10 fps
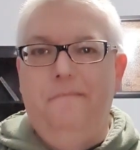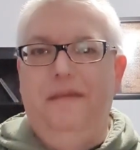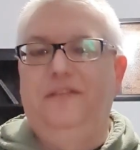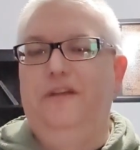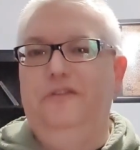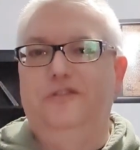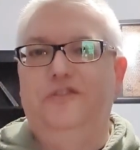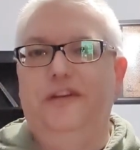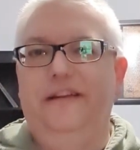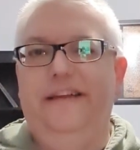
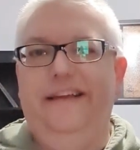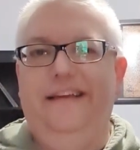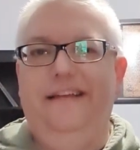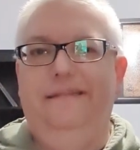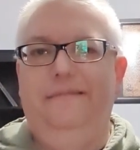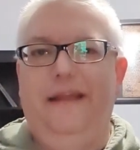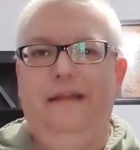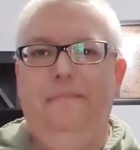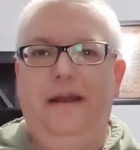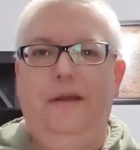misunderstood in
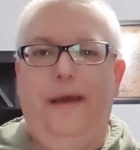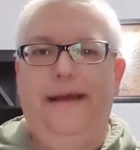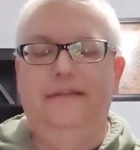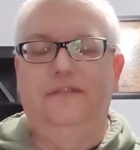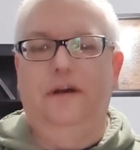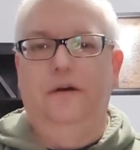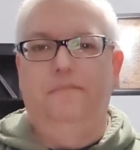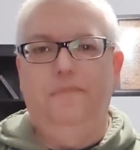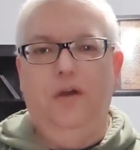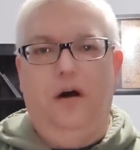many ways.
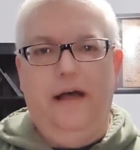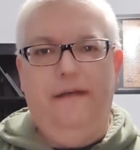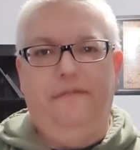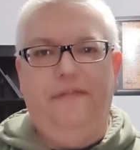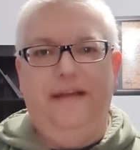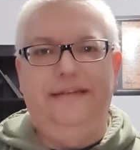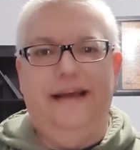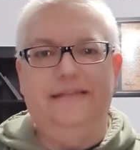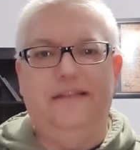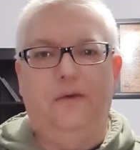So you all have a
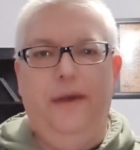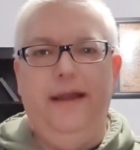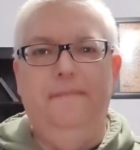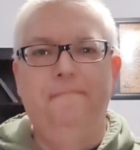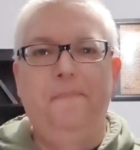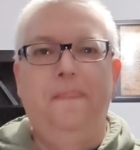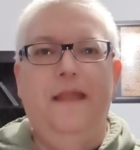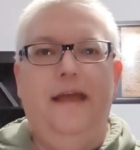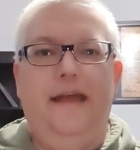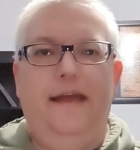fantastic week,
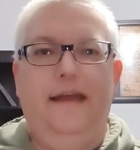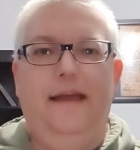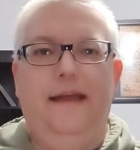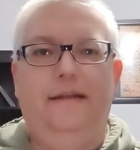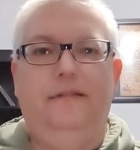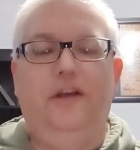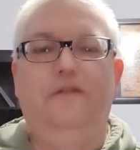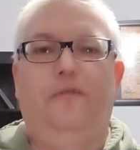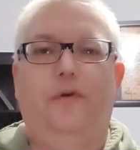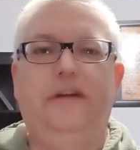and
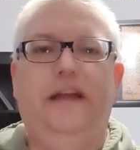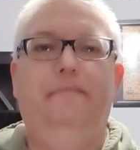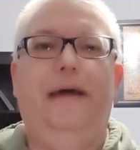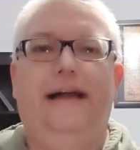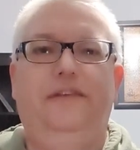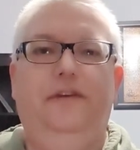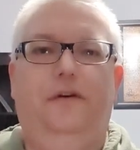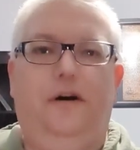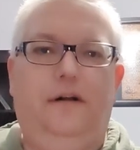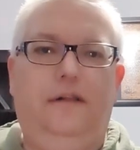looking forward to getting back to you
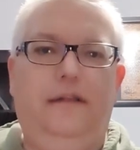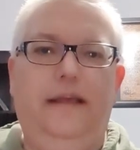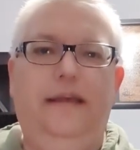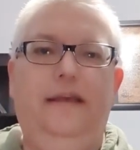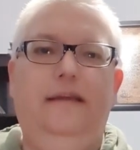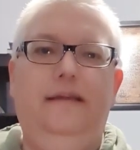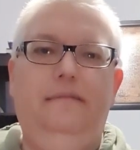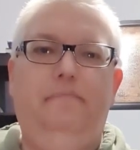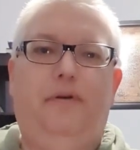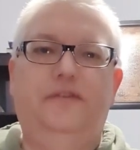all
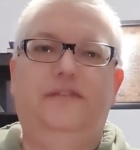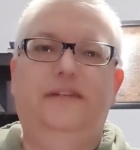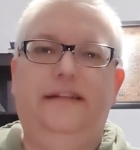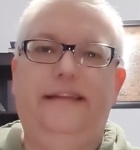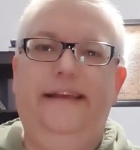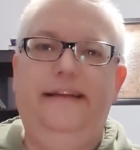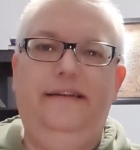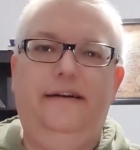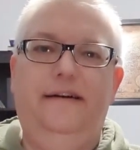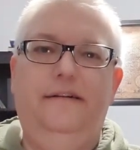in person at the
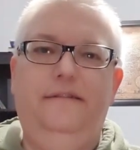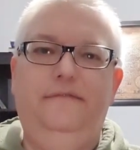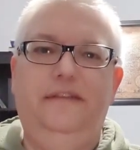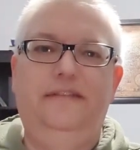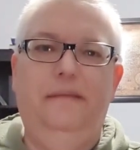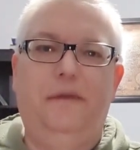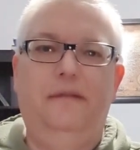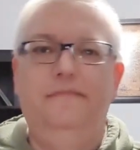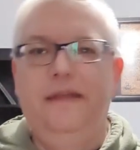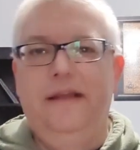end of December.